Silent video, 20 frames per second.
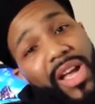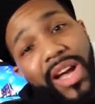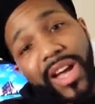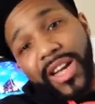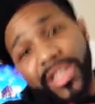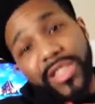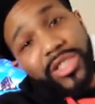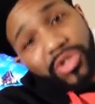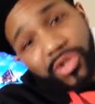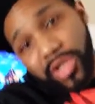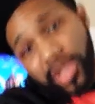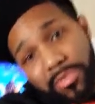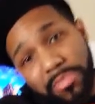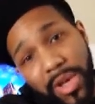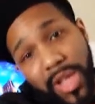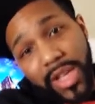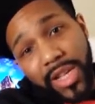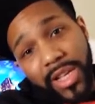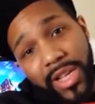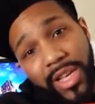I enjoyed it
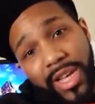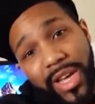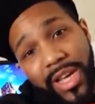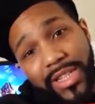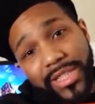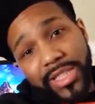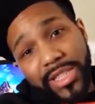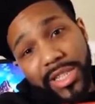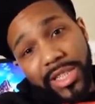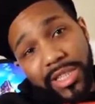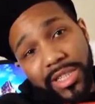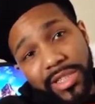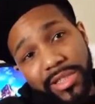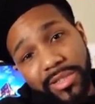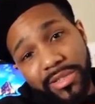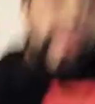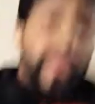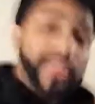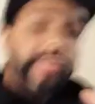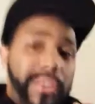better than Godzilla.
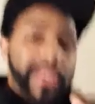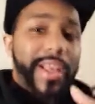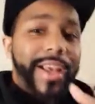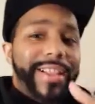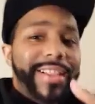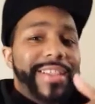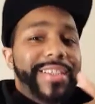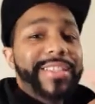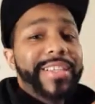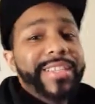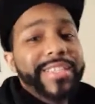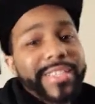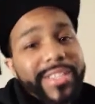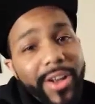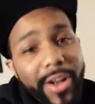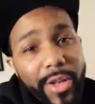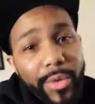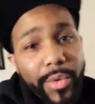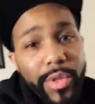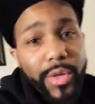So now let's get
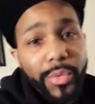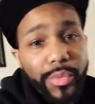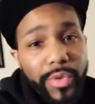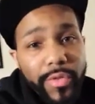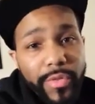started with the